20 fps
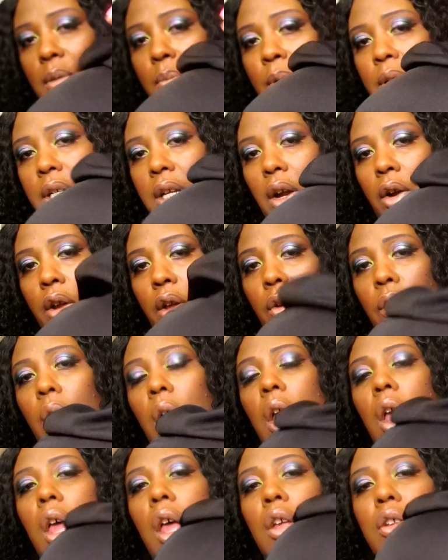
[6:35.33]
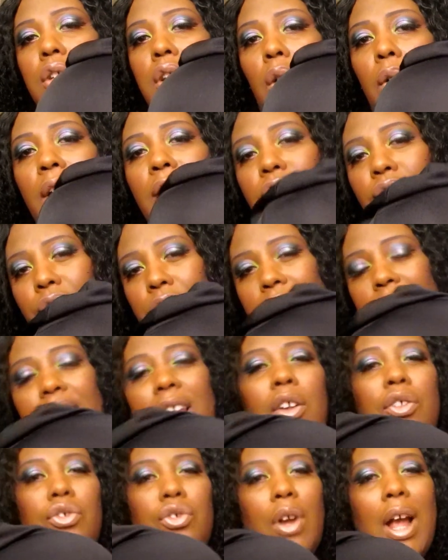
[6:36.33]
material, so it just
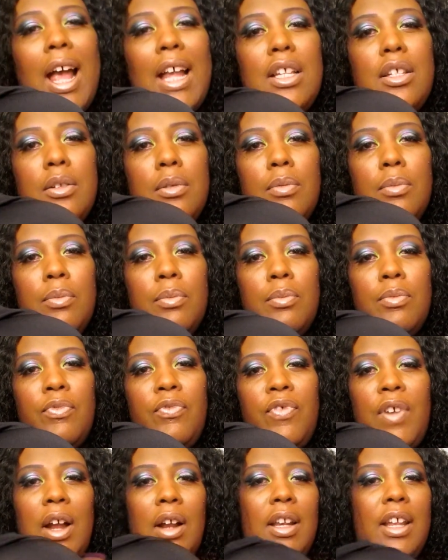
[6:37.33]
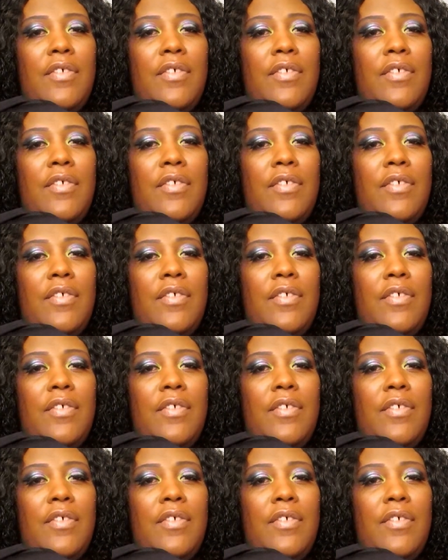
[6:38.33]
still dries fairly